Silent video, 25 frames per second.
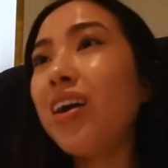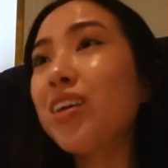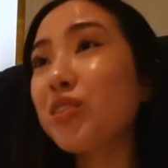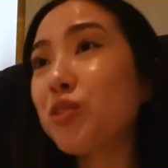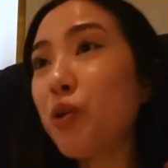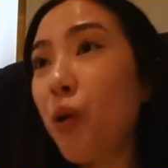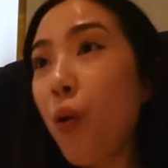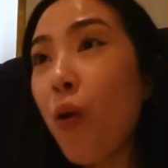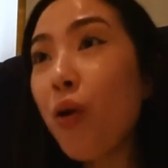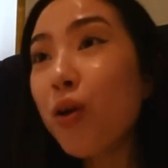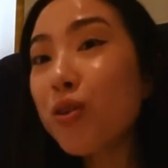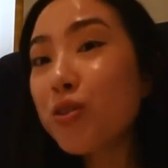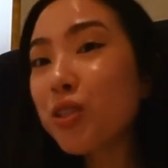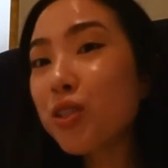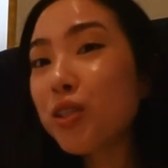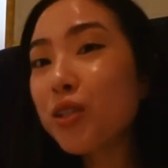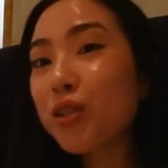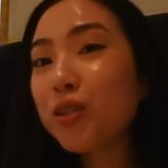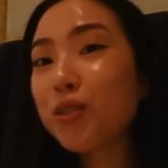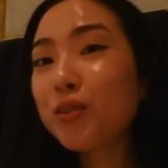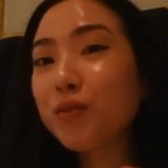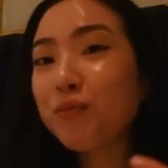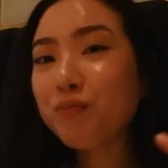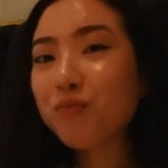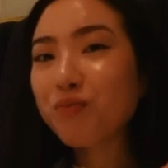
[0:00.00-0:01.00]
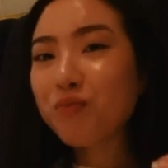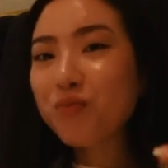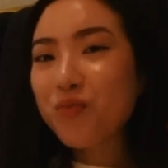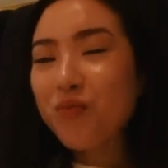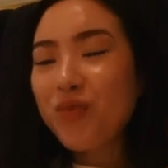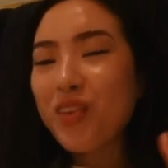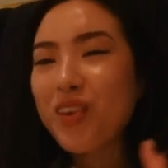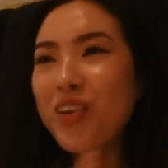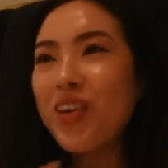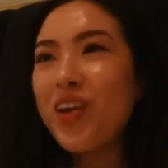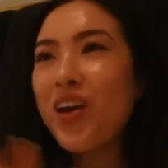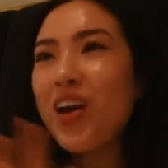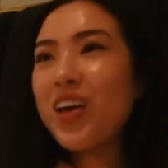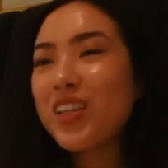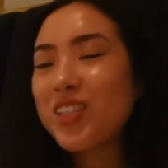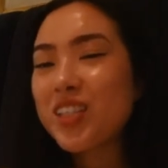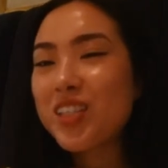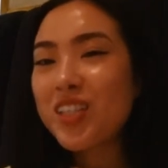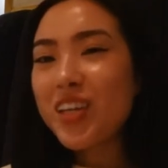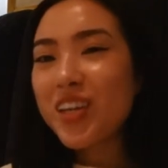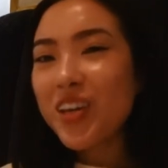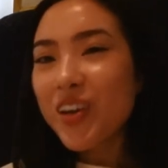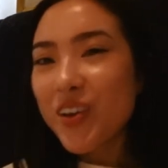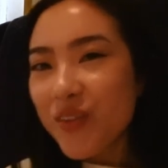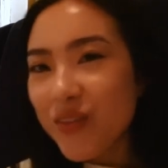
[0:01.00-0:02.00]
I told you.
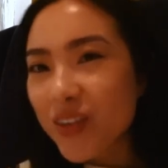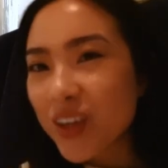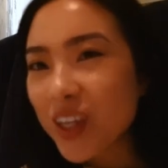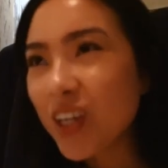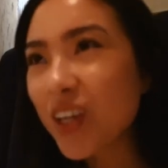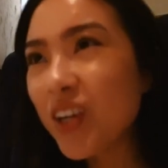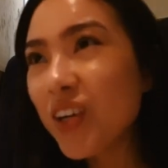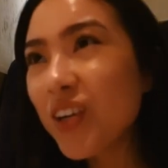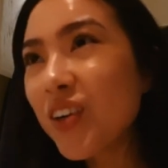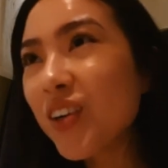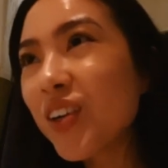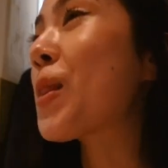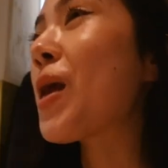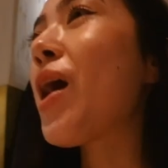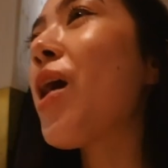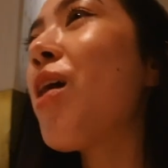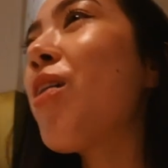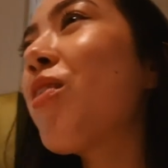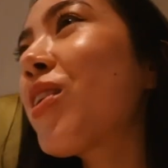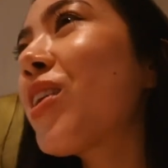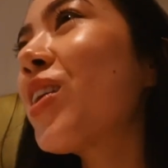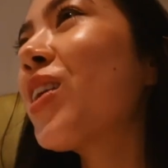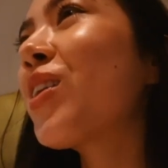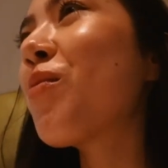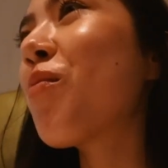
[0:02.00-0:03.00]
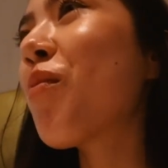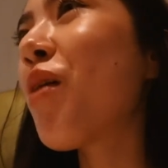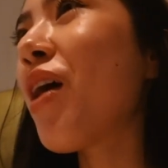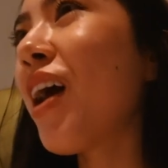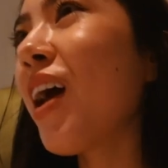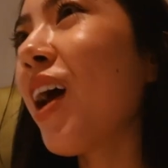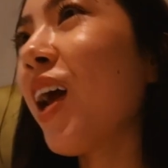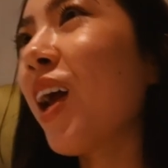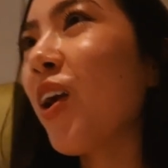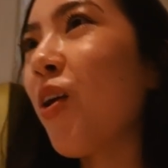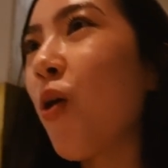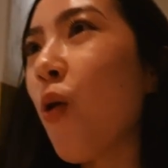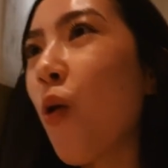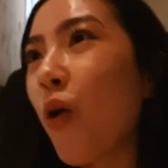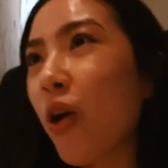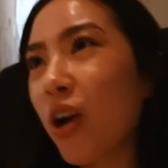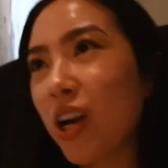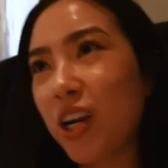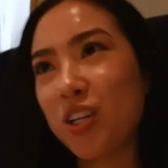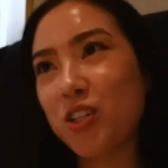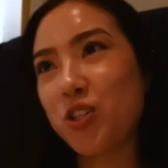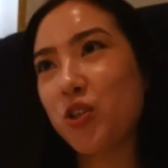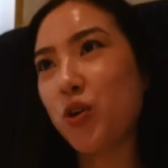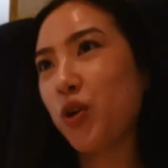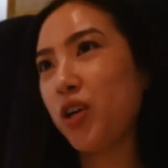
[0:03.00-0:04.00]
See, you doubted my
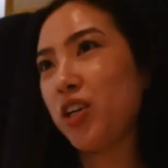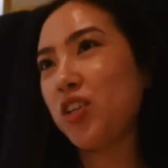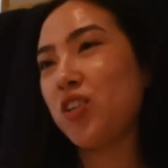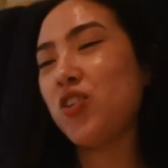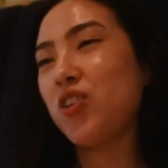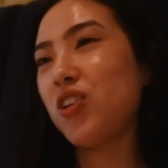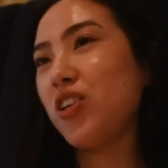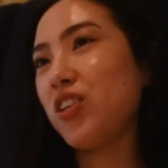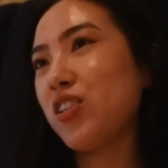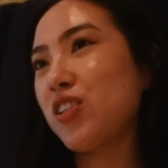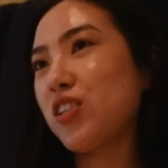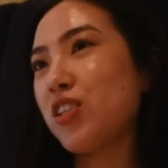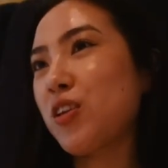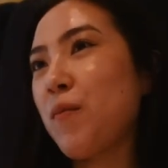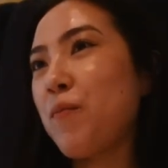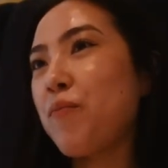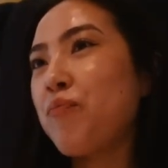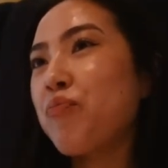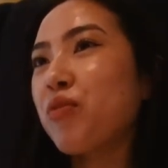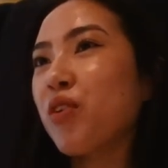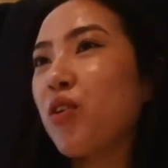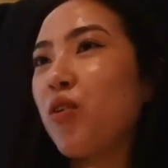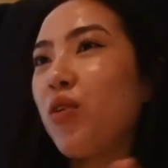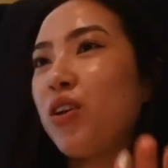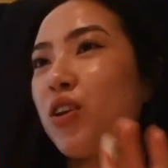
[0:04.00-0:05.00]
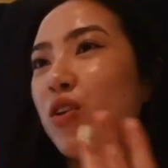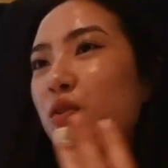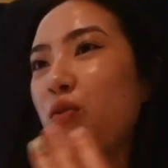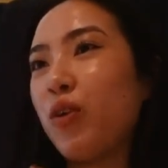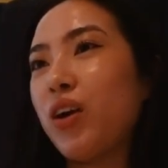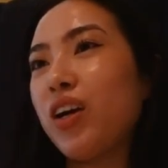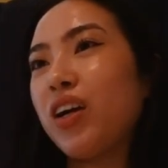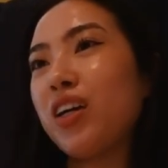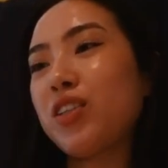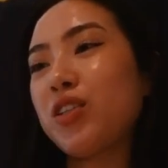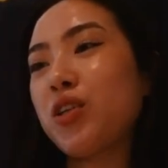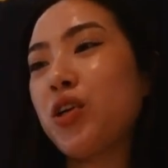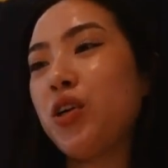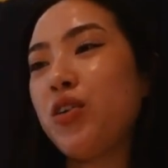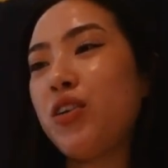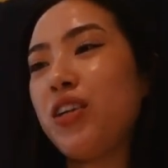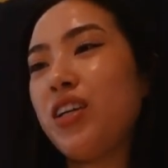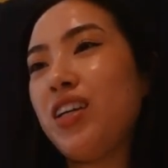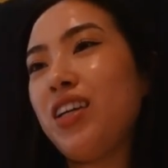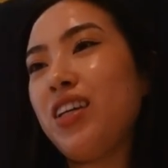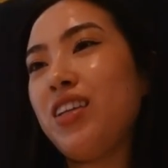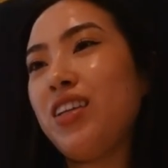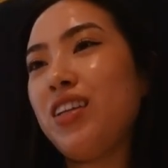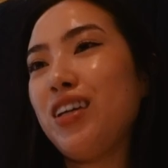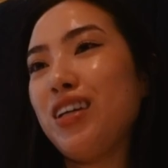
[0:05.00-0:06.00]
order choices with the rigatoni
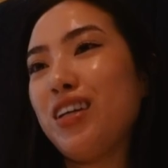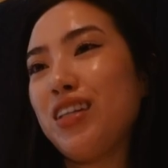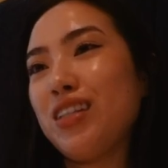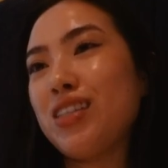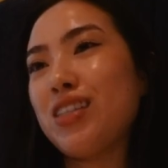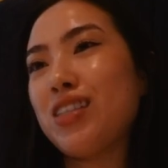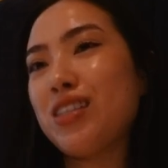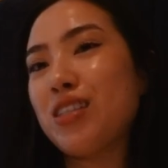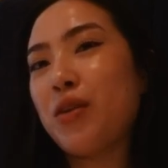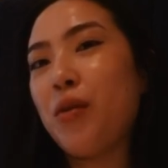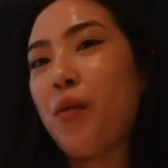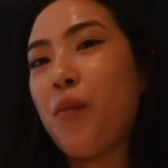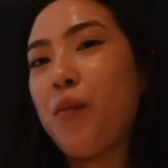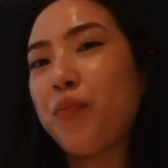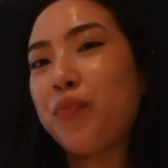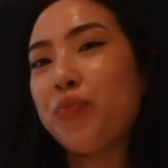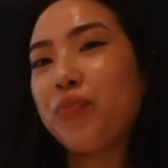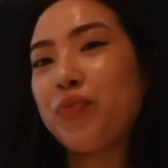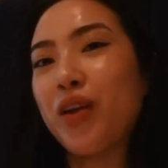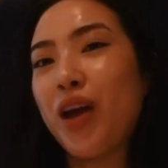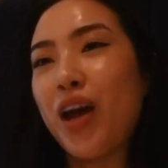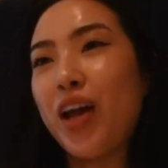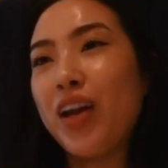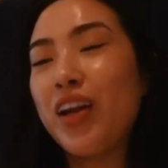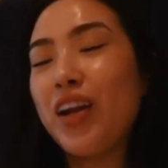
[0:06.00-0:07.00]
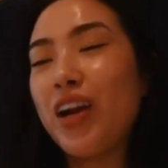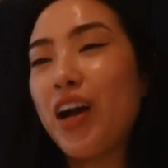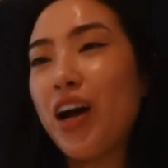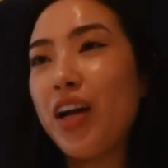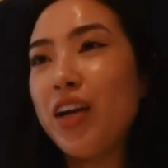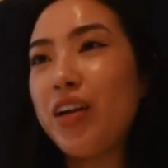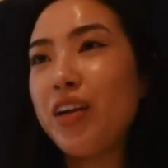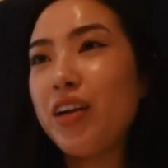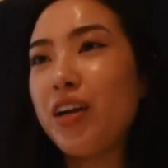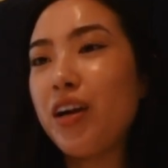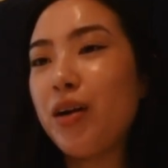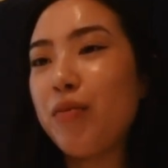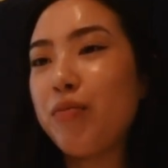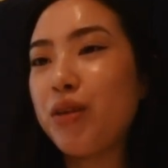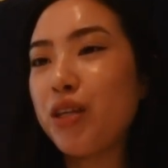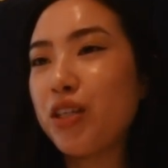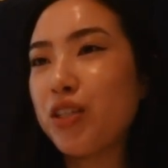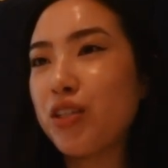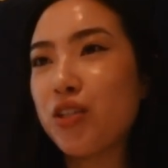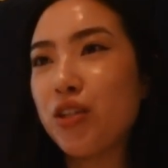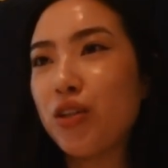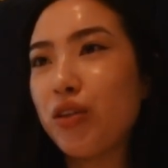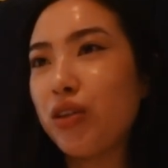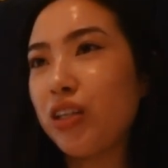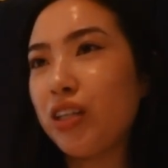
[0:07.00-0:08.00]
and this, and it ended up being
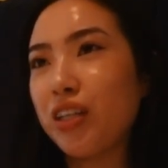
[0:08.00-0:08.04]
so